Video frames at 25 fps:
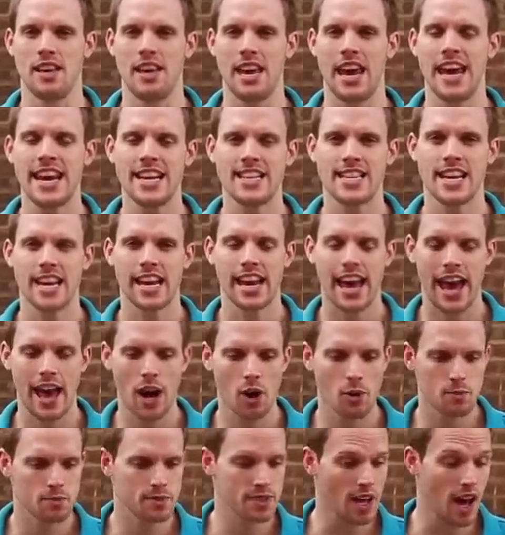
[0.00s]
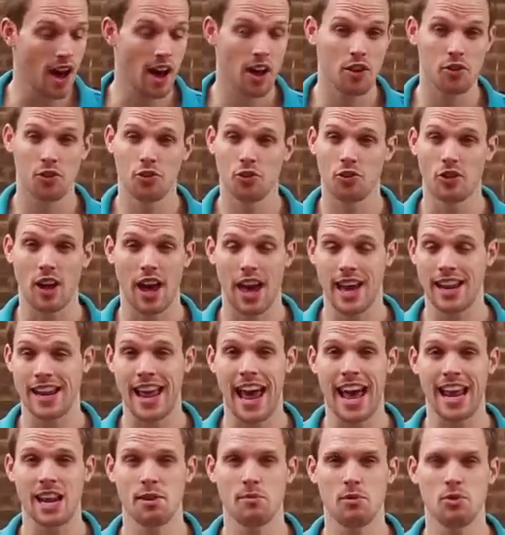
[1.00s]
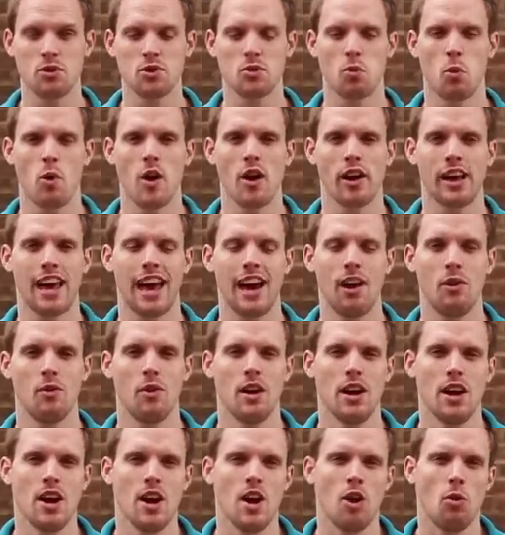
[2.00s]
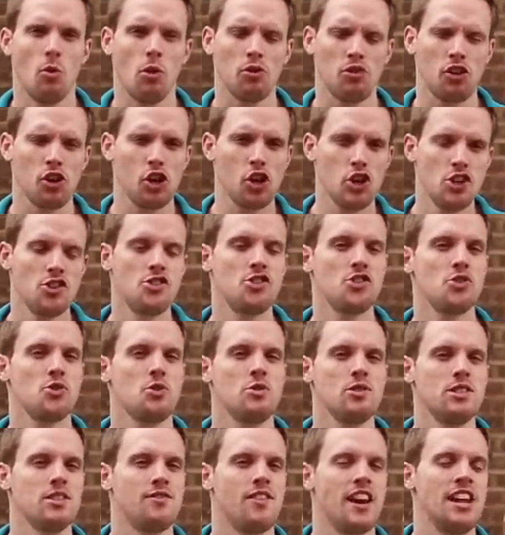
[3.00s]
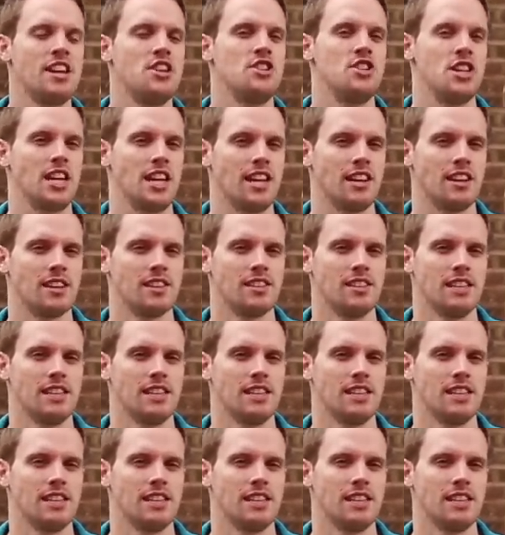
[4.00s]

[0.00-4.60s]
Eating helps us and animals work out what's a good source of energy.